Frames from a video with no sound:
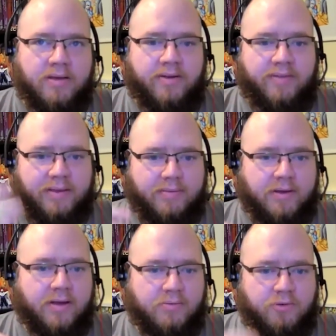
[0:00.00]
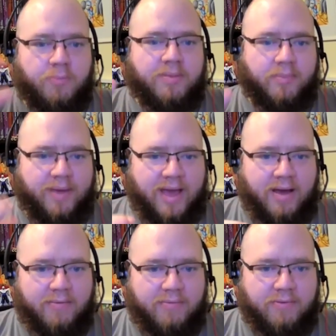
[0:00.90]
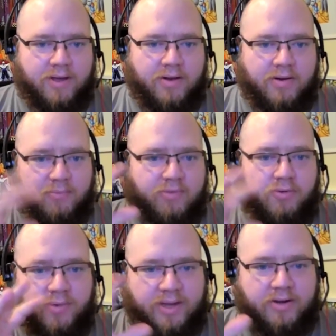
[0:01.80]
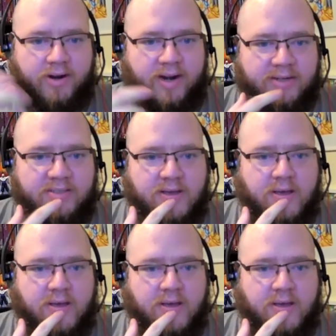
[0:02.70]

kind of like uh, group that we have uh, through Inkarnate